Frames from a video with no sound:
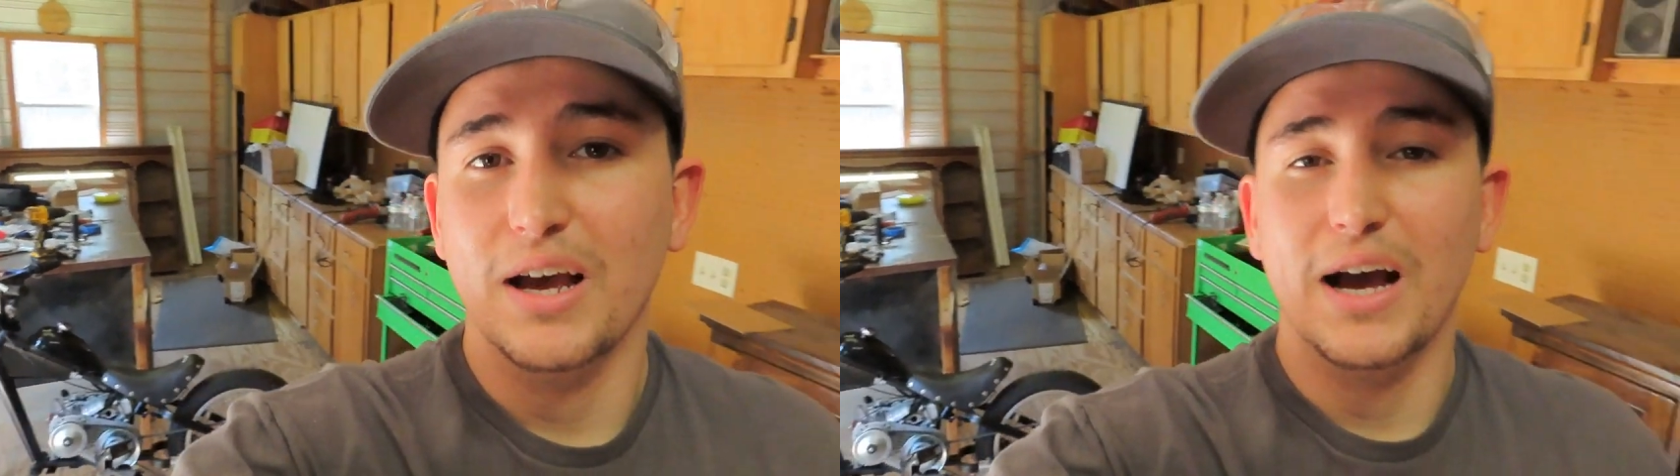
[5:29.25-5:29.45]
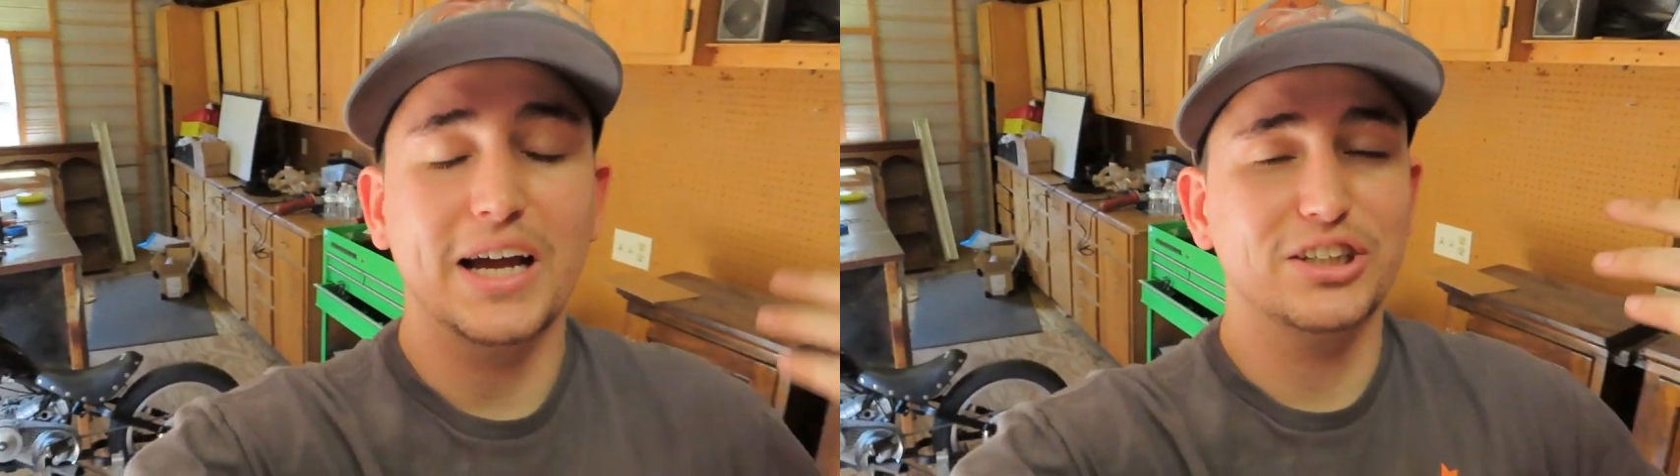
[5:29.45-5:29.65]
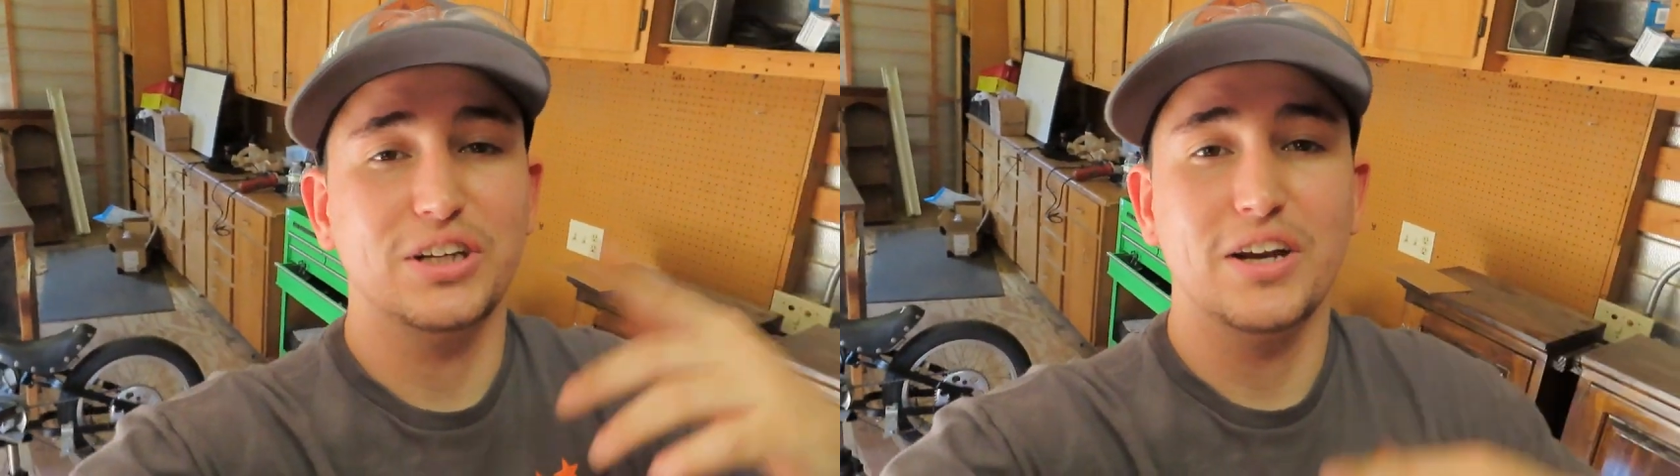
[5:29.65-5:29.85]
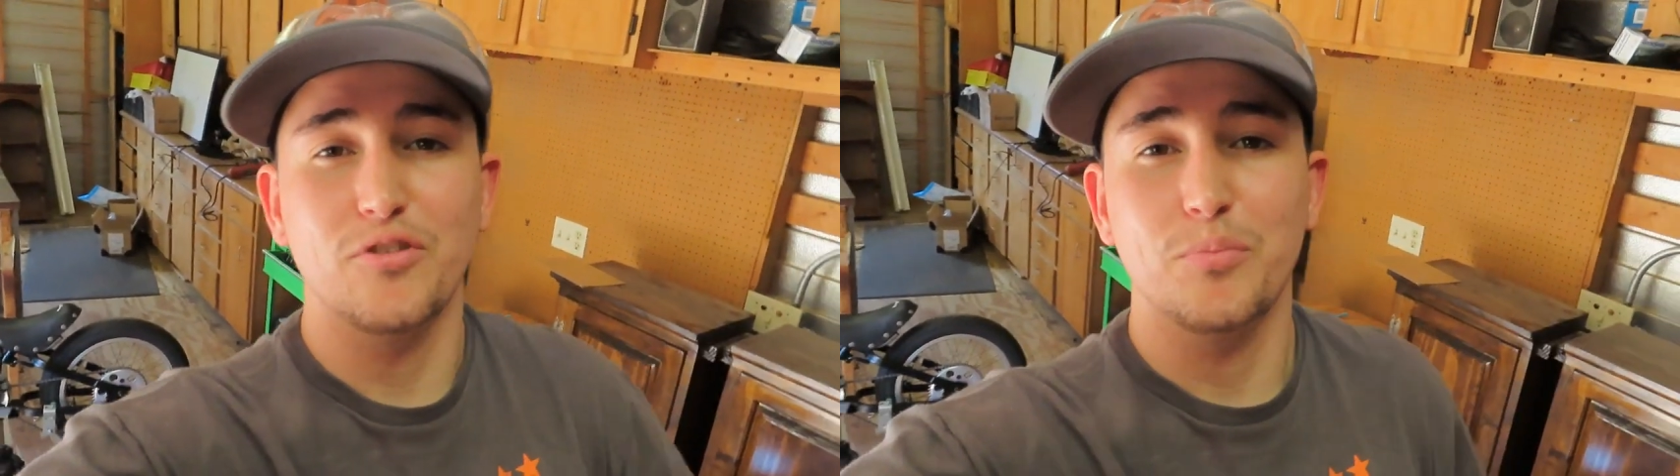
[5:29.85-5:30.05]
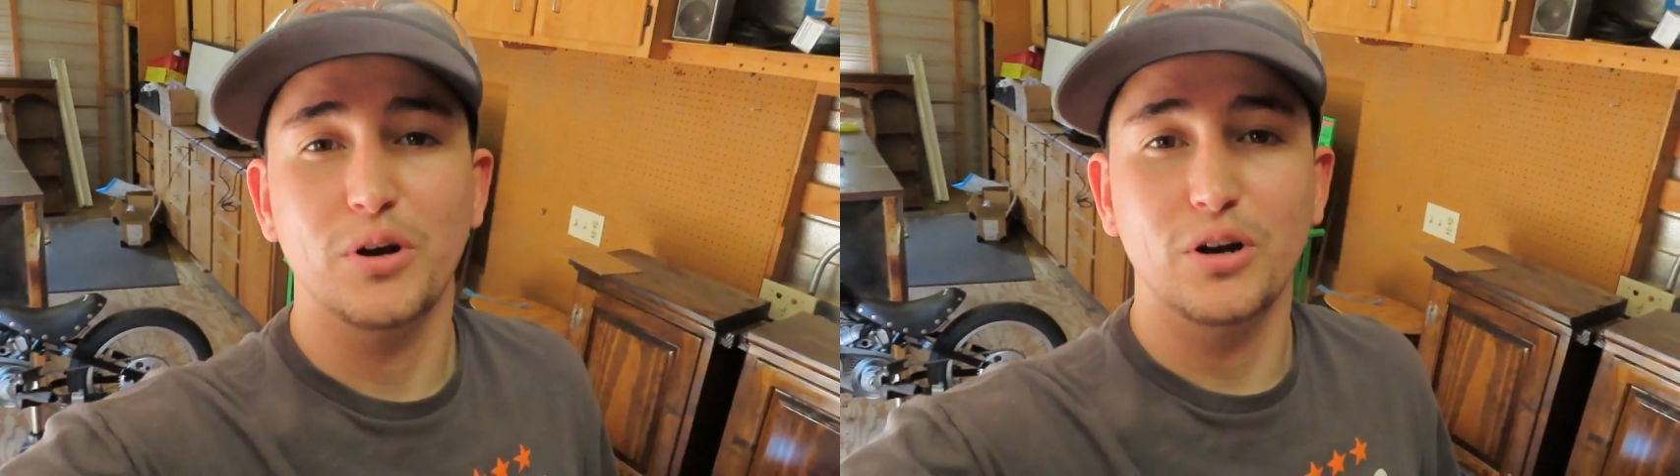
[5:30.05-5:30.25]
I actually have
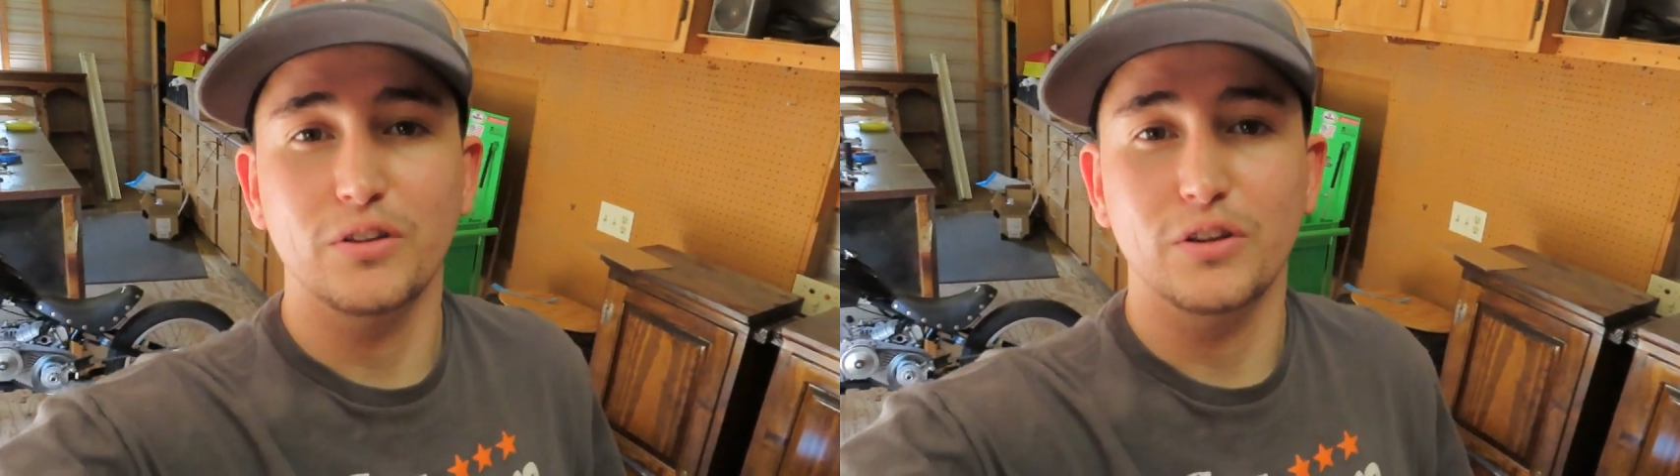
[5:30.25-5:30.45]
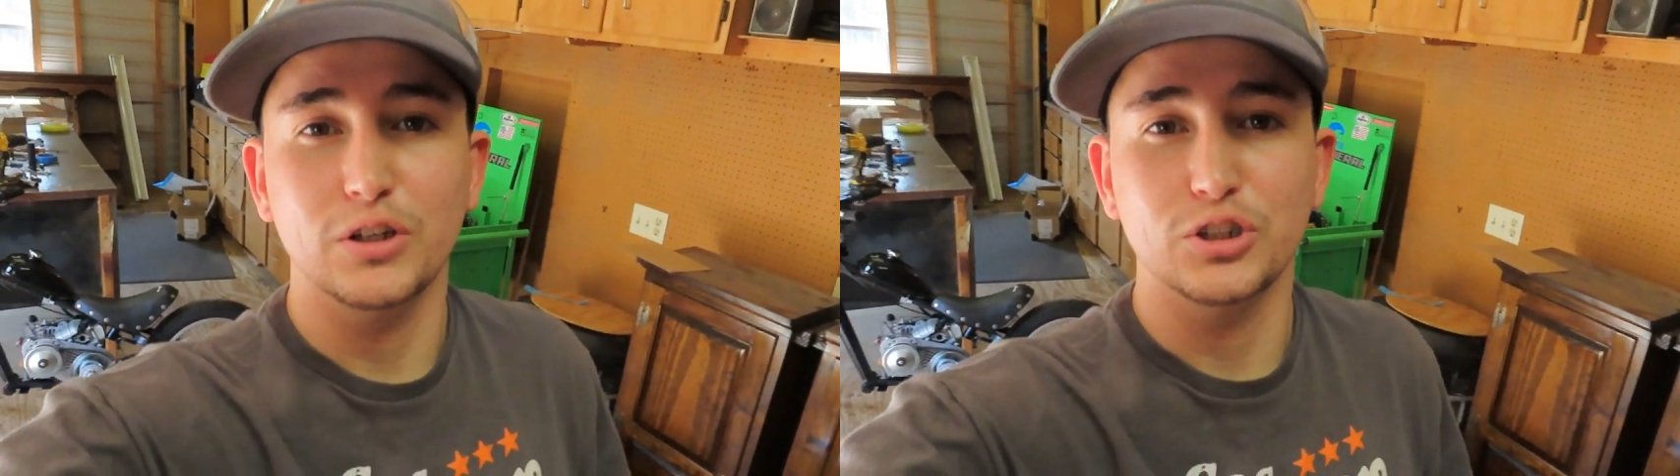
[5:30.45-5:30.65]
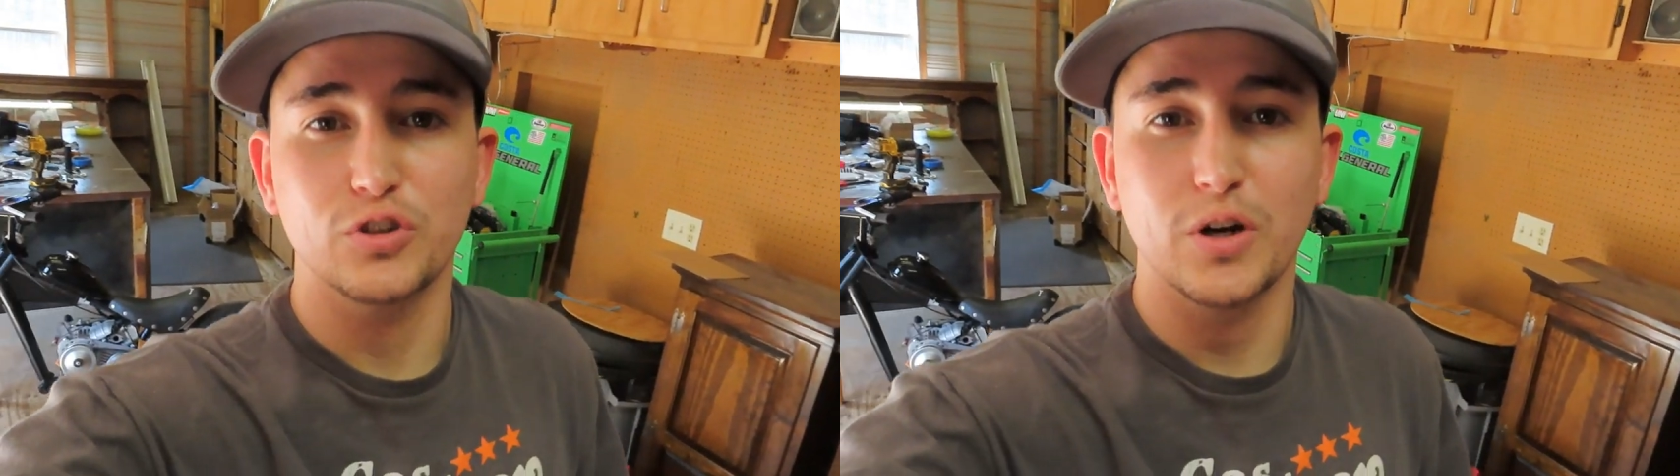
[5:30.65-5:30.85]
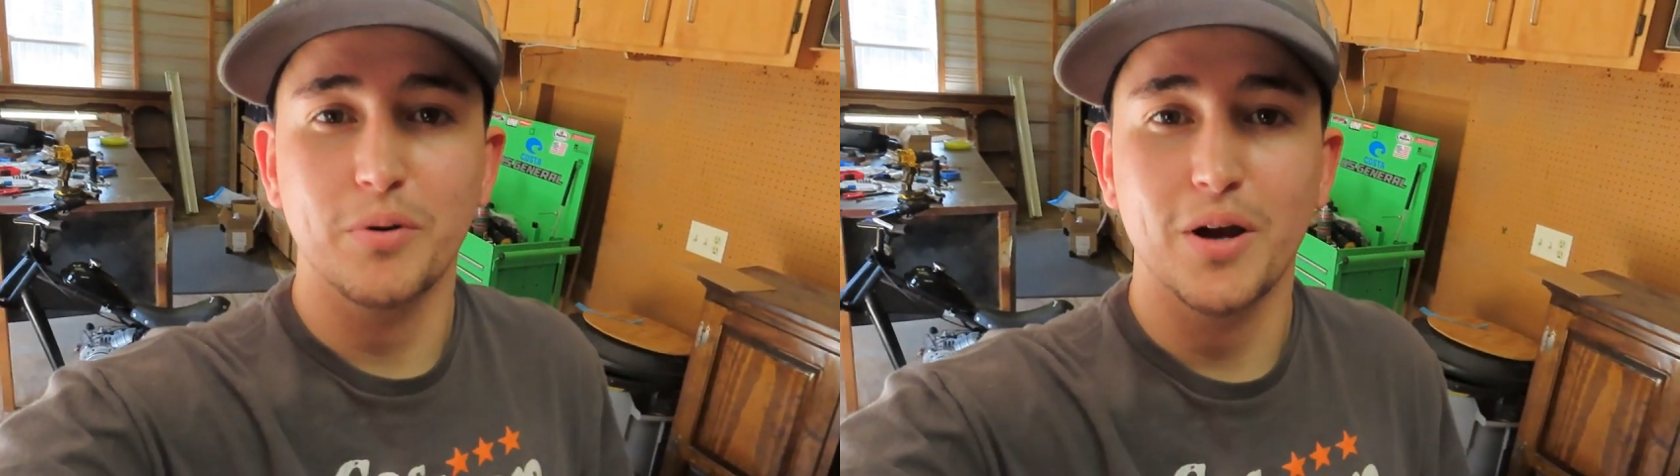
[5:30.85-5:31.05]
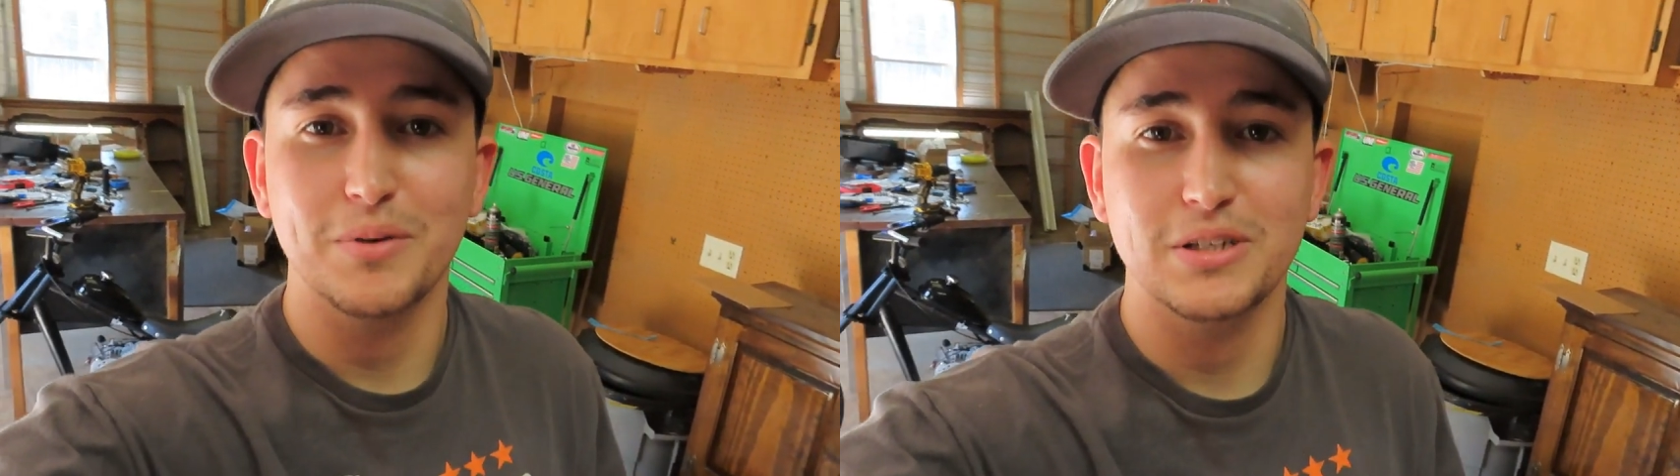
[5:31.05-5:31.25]
to put on the straight
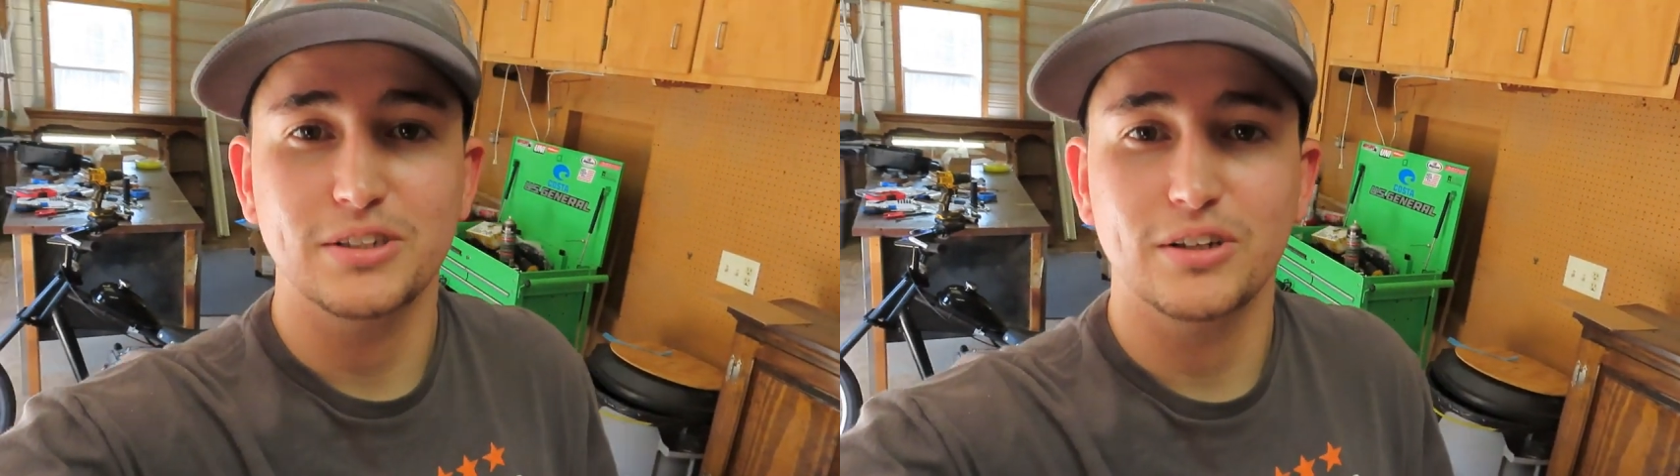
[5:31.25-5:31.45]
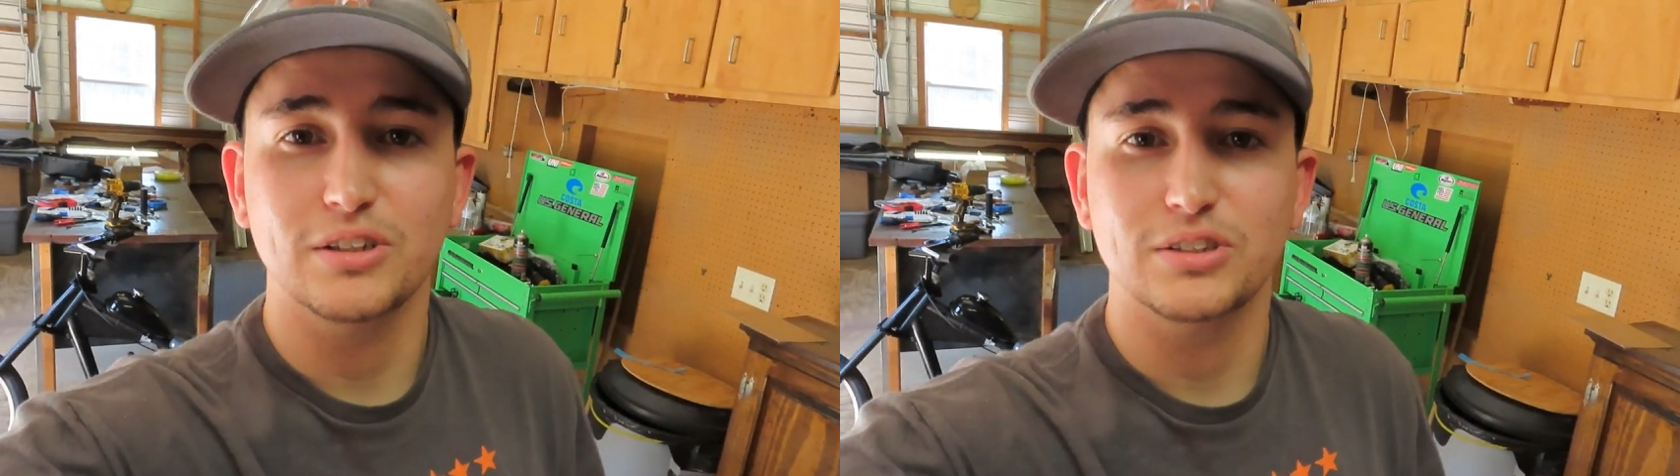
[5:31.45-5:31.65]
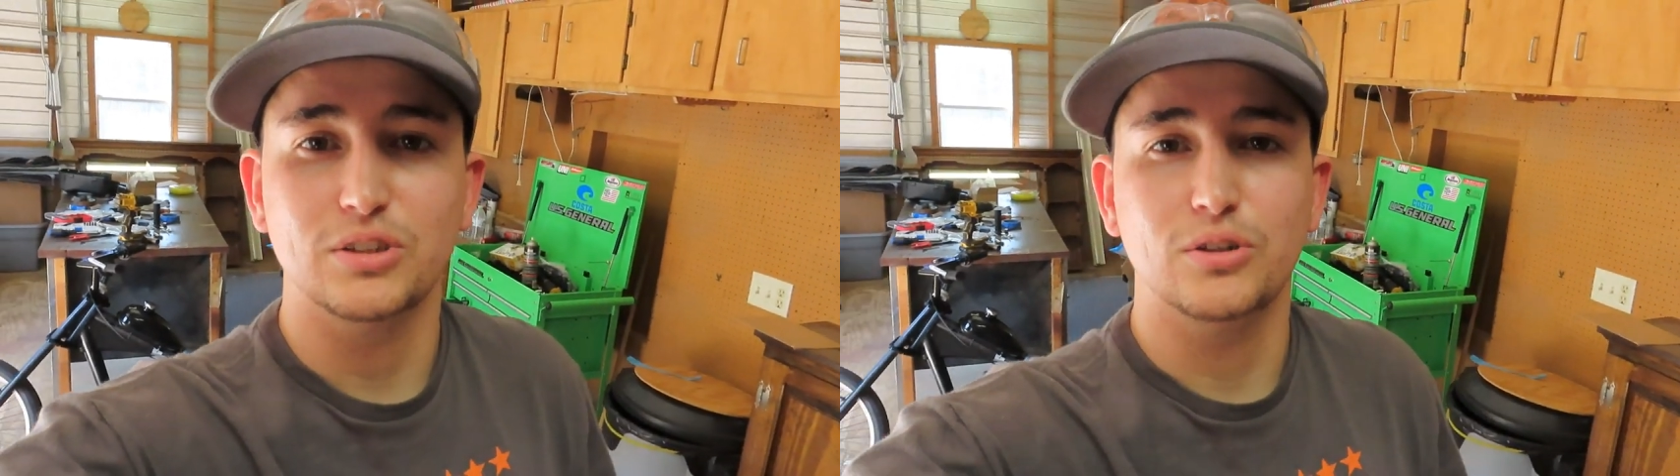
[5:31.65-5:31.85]
pipe exhaust,